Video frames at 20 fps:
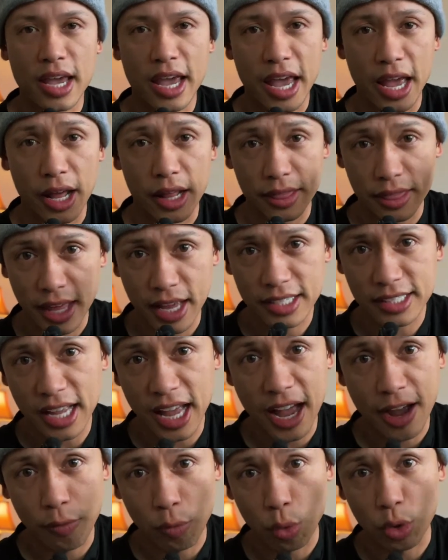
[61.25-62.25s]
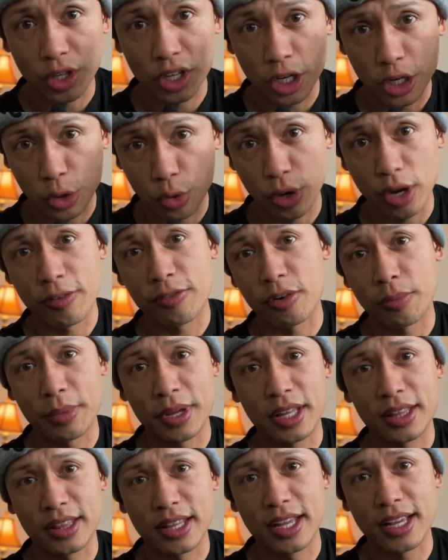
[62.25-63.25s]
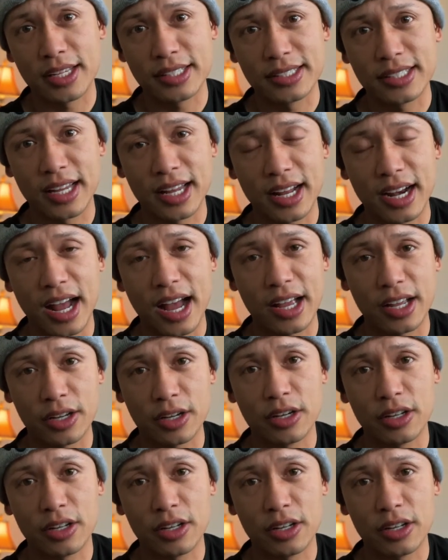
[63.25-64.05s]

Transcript: and things that have worked great for me and things that I could